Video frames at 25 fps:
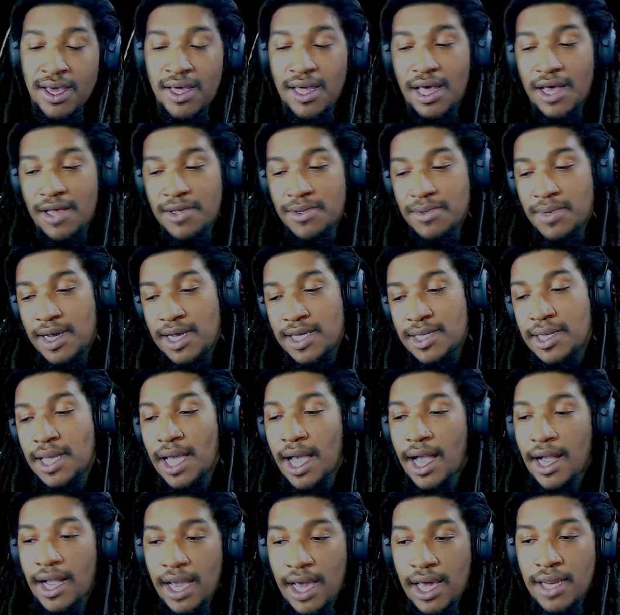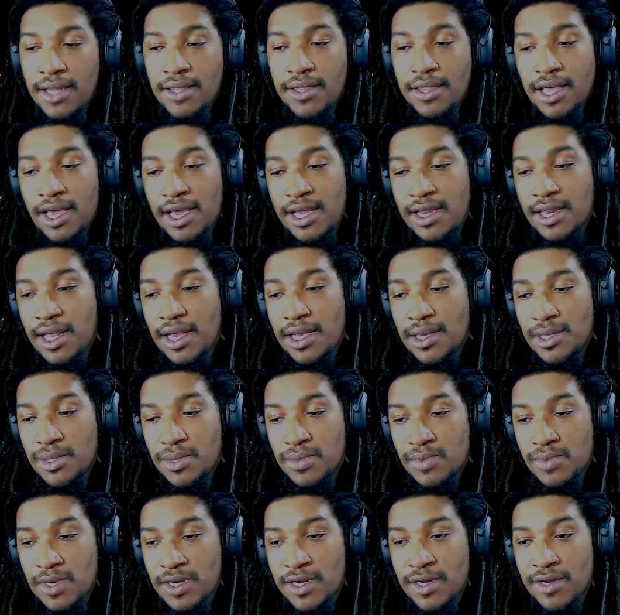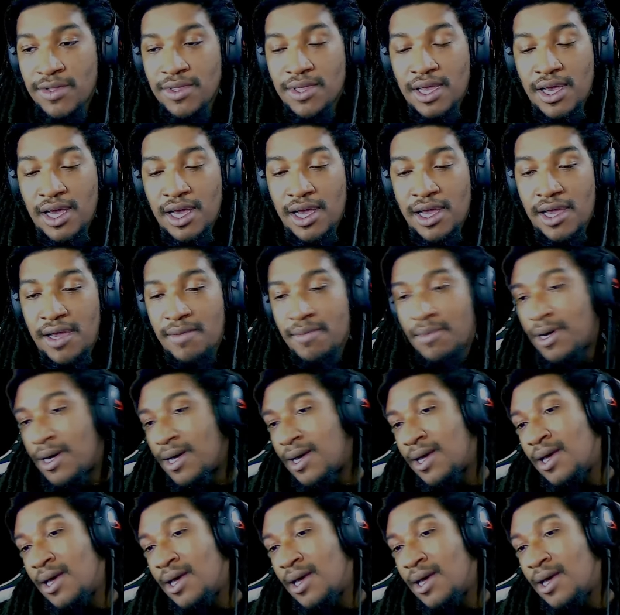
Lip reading: That's why I say I kind of think that's a real thing, but